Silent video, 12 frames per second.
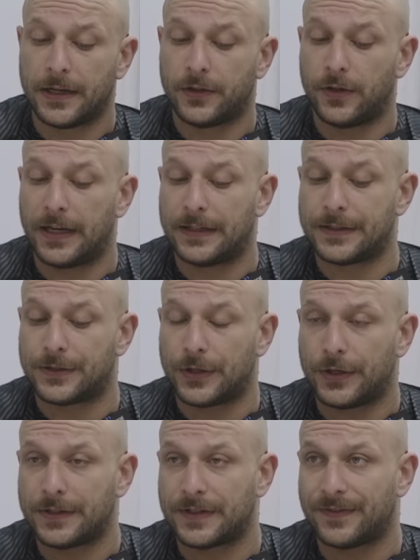You need to
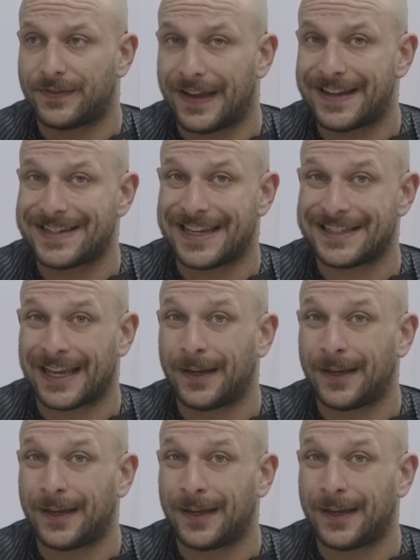turn to face his